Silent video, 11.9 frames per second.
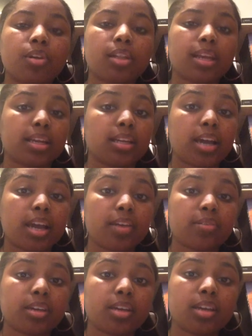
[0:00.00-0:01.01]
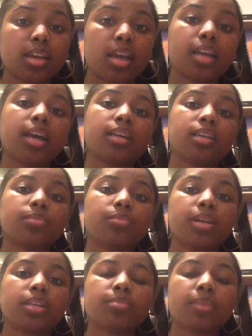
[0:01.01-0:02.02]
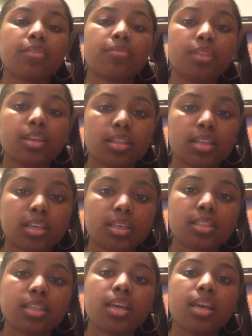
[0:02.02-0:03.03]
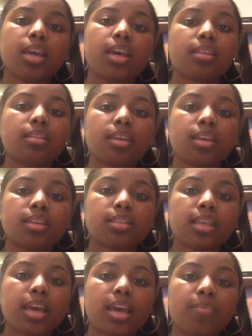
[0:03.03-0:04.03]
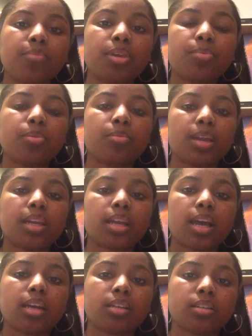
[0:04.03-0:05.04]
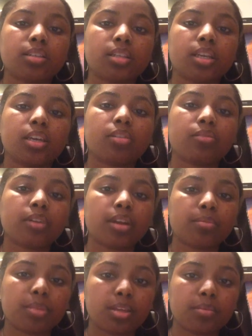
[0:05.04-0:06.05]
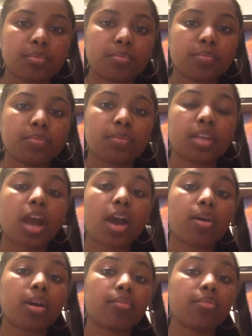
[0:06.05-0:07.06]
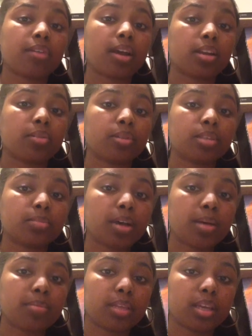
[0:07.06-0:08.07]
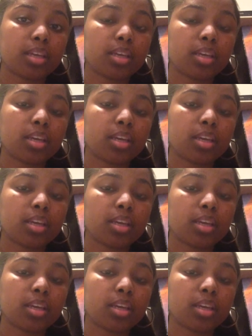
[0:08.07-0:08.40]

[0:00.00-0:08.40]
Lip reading: like a diary, and I'll express my feelings and things that people may not understand around me. However, if I know it's public,